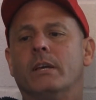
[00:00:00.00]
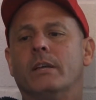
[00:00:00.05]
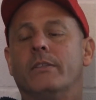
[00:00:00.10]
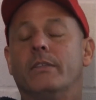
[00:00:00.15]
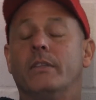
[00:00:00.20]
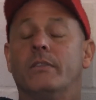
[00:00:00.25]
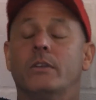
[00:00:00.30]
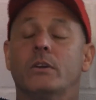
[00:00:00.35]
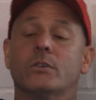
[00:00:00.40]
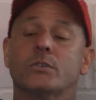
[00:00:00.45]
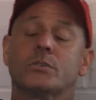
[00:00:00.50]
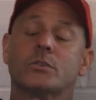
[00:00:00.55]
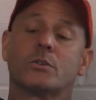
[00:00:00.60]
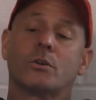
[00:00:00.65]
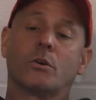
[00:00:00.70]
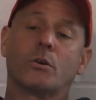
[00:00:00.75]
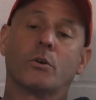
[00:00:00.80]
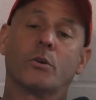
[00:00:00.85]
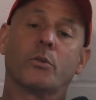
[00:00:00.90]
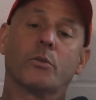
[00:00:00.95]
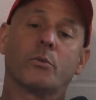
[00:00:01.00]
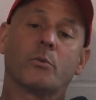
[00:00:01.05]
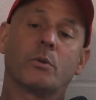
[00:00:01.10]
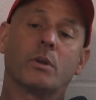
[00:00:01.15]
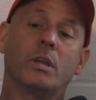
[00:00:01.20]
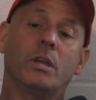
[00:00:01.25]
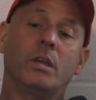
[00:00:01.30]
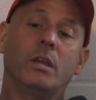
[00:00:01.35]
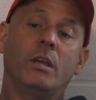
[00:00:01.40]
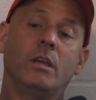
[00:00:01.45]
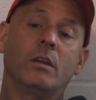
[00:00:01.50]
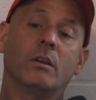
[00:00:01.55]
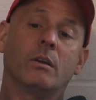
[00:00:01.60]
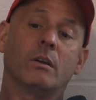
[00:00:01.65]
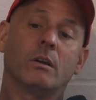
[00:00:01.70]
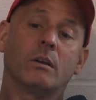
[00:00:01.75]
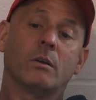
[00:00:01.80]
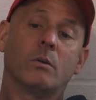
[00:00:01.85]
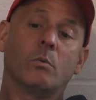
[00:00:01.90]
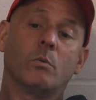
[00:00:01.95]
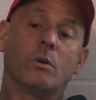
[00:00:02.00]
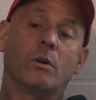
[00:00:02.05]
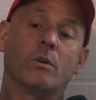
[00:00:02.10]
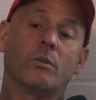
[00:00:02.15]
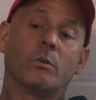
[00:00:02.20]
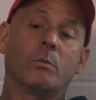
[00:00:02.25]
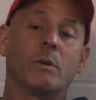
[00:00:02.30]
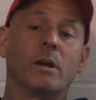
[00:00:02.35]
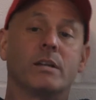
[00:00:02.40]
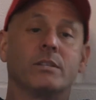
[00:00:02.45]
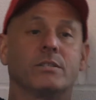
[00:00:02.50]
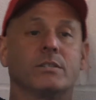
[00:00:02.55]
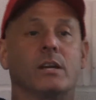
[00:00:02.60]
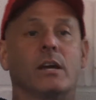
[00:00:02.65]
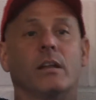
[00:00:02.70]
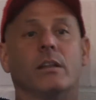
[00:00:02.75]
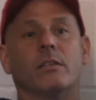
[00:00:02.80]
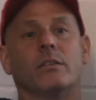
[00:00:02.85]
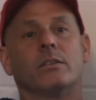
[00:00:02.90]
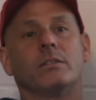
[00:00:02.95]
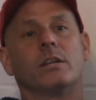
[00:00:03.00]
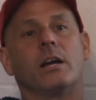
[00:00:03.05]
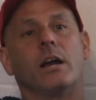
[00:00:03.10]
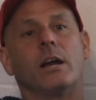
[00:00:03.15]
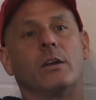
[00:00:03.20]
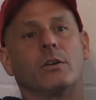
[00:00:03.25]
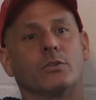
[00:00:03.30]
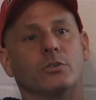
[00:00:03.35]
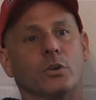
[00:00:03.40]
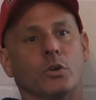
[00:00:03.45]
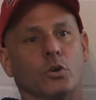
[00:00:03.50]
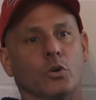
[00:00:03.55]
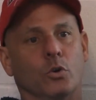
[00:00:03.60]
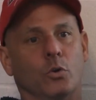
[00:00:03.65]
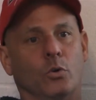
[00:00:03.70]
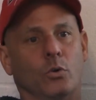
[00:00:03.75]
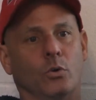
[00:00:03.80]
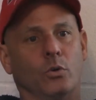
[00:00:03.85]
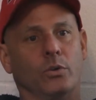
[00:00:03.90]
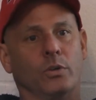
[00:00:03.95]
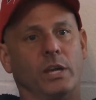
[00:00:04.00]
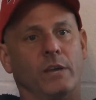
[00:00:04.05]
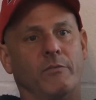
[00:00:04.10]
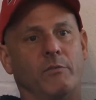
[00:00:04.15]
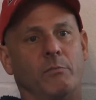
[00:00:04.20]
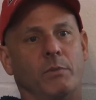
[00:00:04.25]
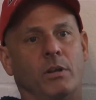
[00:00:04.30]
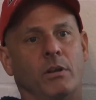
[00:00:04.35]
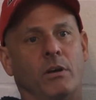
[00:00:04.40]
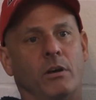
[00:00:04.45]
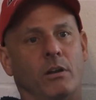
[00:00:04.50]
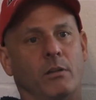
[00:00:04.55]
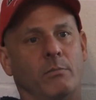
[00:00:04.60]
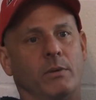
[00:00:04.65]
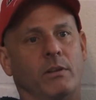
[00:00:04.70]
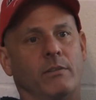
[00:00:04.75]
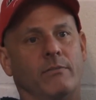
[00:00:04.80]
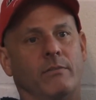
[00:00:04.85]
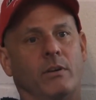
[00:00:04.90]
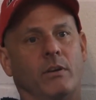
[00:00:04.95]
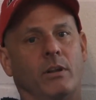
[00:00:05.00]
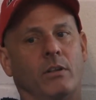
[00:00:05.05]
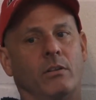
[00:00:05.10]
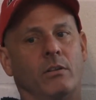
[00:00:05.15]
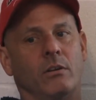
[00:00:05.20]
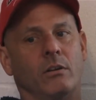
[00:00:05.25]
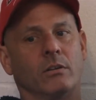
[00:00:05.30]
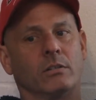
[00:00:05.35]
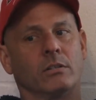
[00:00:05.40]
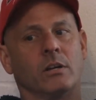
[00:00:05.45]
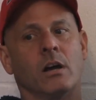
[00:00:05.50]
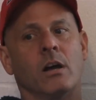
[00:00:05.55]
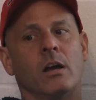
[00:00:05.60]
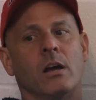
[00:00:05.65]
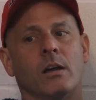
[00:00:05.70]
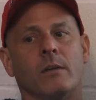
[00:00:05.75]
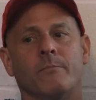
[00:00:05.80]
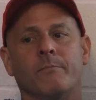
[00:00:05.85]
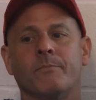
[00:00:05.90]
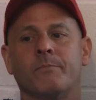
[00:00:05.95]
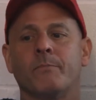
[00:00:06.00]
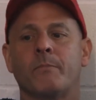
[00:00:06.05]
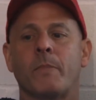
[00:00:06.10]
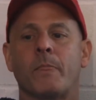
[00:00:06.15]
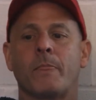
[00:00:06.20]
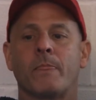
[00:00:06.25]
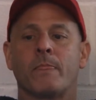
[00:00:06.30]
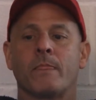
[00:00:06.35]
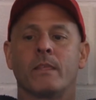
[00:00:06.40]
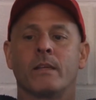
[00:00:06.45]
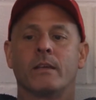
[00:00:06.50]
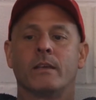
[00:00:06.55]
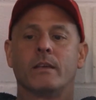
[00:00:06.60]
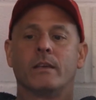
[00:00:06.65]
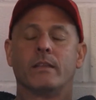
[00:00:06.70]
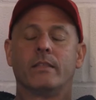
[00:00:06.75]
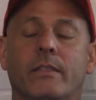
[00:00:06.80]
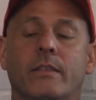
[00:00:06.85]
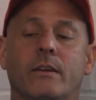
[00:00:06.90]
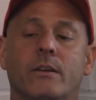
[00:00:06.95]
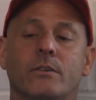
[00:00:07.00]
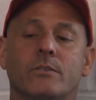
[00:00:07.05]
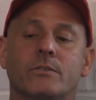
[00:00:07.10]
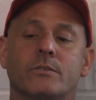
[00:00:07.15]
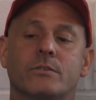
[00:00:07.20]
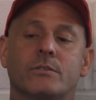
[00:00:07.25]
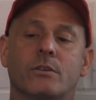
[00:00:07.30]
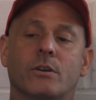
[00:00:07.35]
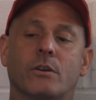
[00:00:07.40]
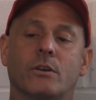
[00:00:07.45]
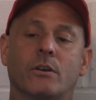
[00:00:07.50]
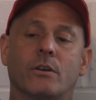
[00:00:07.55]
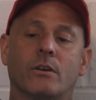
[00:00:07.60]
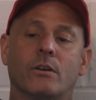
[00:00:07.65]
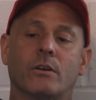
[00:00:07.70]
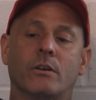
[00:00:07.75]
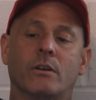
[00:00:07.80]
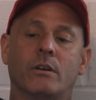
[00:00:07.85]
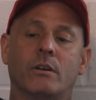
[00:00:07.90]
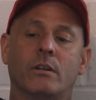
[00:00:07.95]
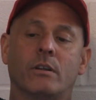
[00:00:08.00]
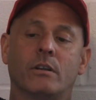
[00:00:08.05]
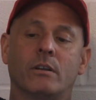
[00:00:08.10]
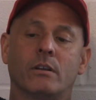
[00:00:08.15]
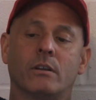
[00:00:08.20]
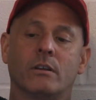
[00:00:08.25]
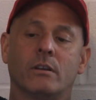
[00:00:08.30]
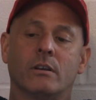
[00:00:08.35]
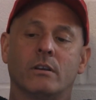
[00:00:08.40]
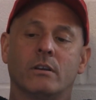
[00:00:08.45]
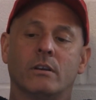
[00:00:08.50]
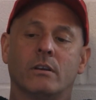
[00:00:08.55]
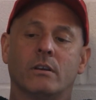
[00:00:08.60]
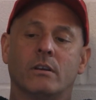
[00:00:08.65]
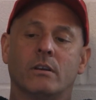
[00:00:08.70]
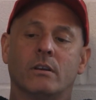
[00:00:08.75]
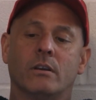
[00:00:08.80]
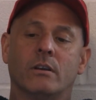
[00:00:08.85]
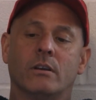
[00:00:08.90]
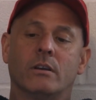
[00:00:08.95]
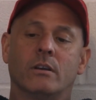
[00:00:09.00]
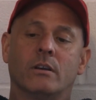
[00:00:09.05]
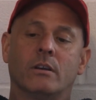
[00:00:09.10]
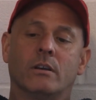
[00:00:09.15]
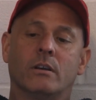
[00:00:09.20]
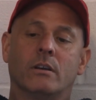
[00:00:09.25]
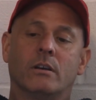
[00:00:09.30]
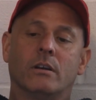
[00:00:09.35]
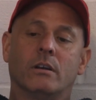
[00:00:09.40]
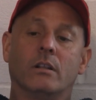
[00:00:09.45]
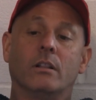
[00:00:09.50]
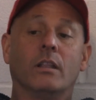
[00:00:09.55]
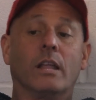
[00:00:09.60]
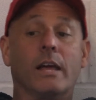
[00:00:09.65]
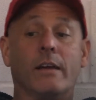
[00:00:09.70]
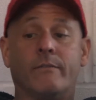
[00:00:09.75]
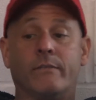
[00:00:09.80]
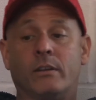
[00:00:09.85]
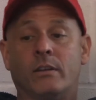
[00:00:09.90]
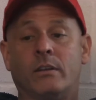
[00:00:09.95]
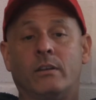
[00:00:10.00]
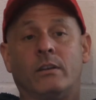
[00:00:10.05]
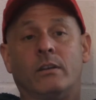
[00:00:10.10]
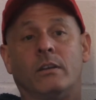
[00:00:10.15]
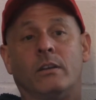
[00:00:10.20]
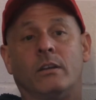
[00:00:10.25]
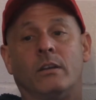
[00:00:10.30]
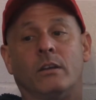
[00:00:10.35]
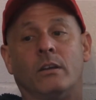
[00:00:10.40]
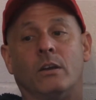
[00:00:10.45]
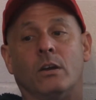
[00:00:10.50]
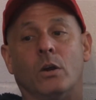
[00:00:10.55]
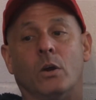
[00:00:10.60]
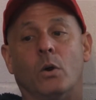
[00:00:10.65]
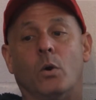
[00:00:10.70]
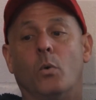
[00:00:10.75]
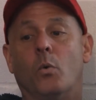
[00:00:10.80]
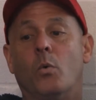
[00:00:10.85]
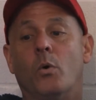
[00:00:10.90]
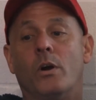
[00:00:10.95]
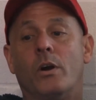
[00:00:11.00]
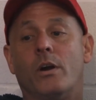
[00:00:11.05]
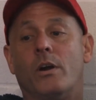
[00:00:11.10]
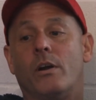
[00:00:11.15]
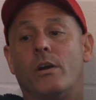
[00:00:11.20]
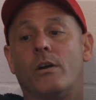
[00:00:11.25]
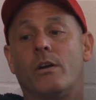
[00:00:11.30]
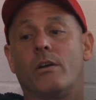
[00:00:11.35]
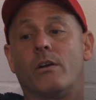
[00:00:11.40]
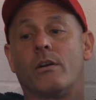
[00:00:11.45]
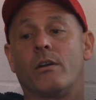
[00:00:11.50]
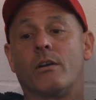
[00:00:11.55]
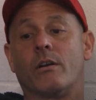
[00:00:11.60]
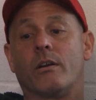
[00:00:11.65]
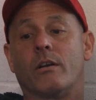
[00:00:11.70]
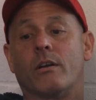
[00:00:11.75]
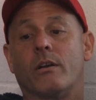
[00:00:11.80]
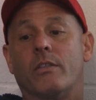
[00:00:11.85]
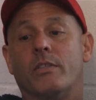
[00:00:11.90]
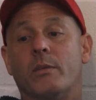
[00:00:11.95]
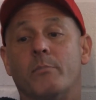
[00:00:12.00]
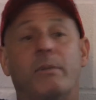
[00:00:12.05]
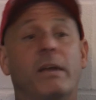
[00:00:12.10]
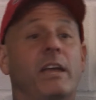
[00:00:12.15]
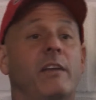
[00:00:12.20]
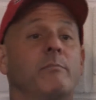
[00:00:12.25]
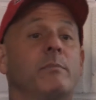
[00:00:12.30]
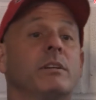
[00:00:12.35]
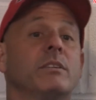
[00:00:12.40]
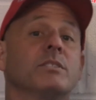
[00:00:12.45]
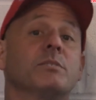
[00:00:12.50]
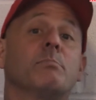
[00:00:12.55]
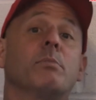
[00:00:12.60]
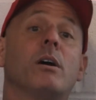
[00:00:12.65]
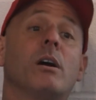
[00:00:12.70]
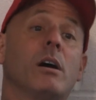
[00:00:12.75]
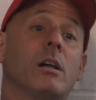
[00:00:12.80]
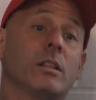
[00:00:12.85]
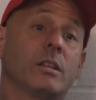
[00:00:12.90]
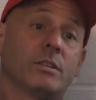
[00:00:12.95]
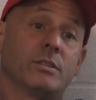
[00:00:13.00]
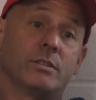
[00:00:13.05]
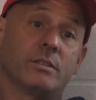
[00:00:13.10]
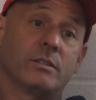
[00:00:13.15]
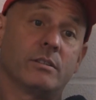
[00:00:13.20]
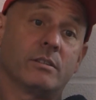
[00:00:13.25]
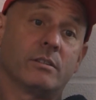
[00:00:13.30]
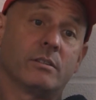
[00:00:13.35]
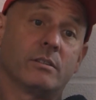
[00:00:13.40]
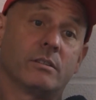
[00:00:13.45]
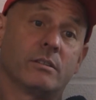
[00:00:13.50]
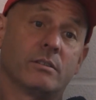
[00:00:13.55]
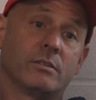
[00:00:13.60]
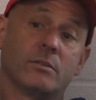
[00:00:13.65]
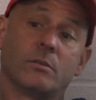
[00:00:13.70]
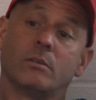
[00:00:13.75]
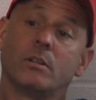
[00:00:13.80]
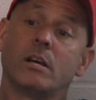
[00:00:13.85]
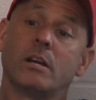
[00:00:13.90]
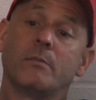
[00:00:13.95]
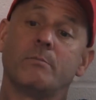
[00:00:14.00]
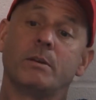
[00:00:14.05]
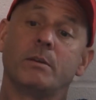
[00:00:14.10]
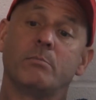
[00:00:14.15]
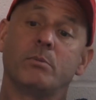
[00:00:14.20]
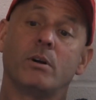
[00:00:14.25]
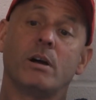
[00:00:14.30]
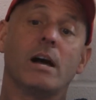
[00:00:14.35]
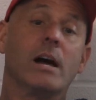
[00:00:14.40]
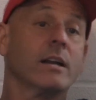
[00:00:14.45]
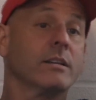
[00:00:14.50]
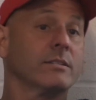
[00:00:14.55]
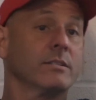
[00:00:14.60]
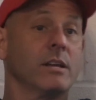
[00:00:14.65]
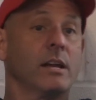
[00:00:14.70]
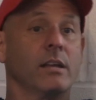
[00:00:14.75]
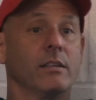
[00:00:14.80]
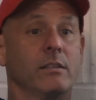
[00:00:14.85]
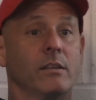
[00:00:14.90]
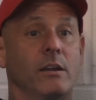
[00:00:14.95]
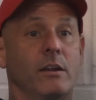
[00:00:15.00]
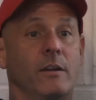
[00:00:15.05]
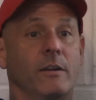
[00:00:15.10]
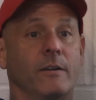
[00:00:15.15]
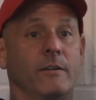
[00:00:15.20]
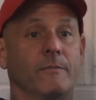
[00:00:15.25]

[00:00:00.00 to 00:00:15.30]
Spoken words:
Then there's turn 3, where the right side of the tires are cool. You haven't been on them in a very long time. There's turn 11, where the pavement is polished, so a lot of people high side there.